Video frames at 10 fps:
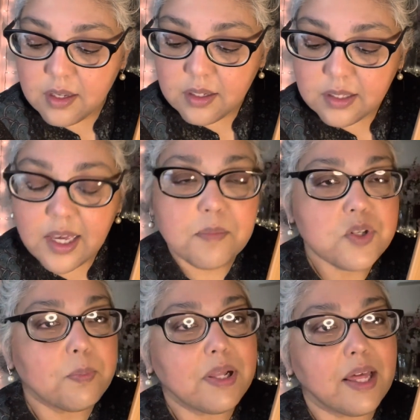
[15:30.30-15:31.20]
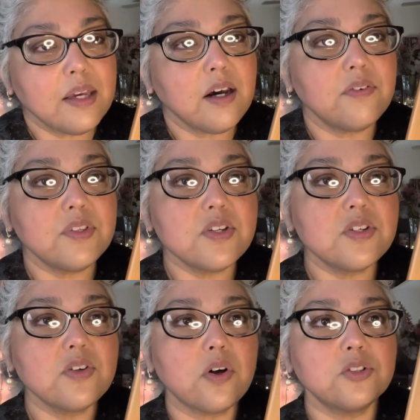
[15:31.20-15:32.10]
yeah, so playing off
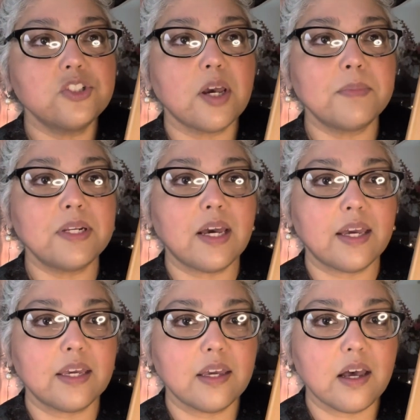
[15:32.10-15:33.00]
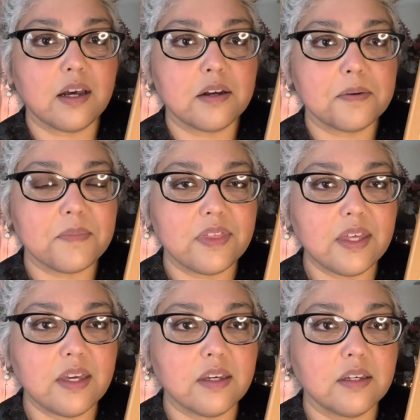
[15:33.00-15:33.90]
this whole Gemini um,
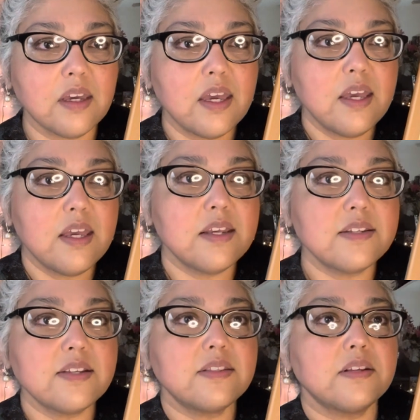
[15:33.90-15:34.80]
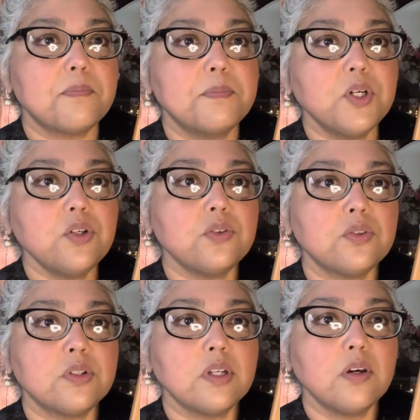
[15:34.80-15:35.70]
thing is that the
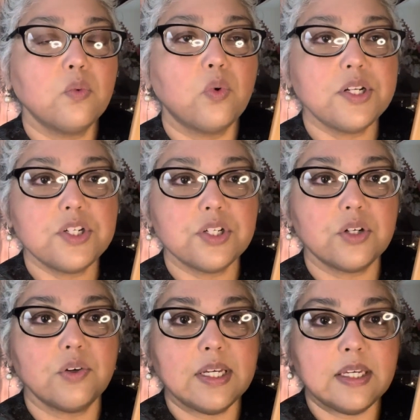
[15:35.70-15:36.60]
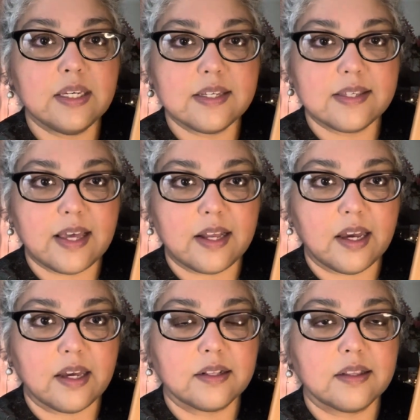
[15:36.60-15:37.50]
moon, what degree is that
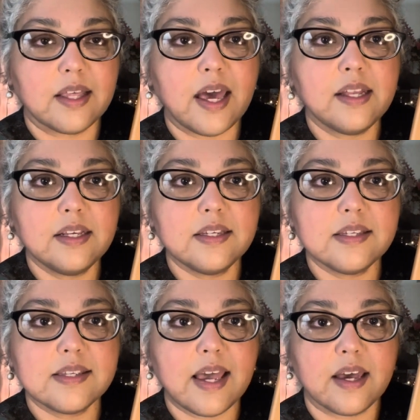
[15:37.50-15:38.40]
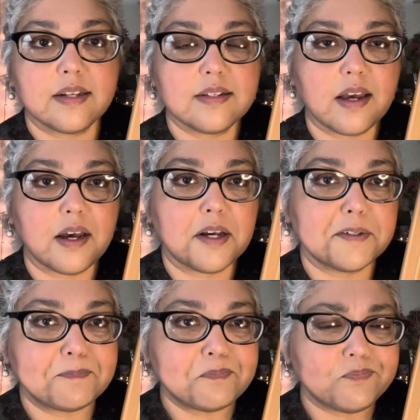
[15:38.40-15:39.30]
at? That is at
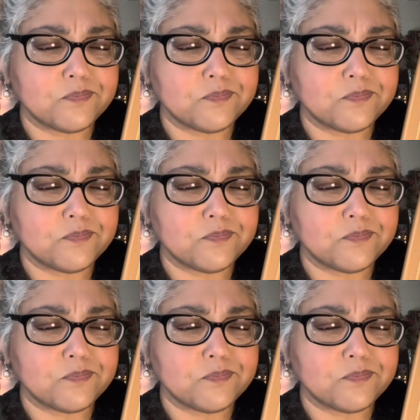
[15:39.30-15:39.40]
um,